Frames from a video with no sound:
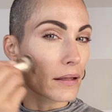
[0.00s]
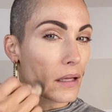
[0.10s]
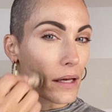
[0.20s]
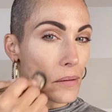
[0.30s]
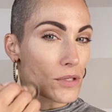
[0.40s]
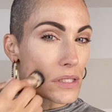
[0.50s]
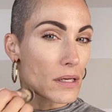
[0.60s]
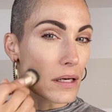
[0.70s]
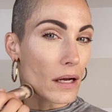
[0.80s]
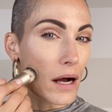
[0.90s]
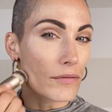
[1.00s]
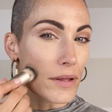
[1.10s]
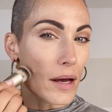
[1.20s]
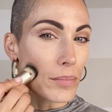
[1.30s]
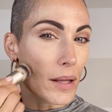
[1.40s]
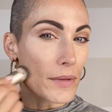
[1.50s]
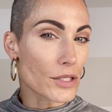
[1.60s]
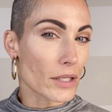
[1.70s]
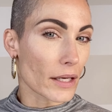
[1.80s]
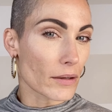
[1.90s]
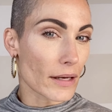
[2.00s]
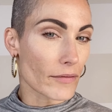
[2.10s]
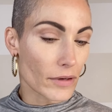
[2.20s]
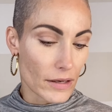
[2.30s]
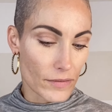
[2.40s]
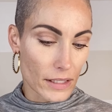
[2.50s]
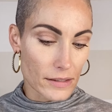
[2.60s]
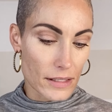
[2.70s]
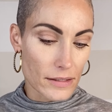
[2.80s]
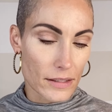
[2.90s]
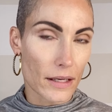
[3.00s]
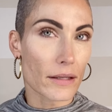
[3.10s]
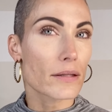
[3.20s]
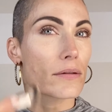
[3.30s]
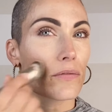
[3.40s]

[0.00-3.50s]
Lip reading: Like I'm just gonna cover that blemish like it never even existed.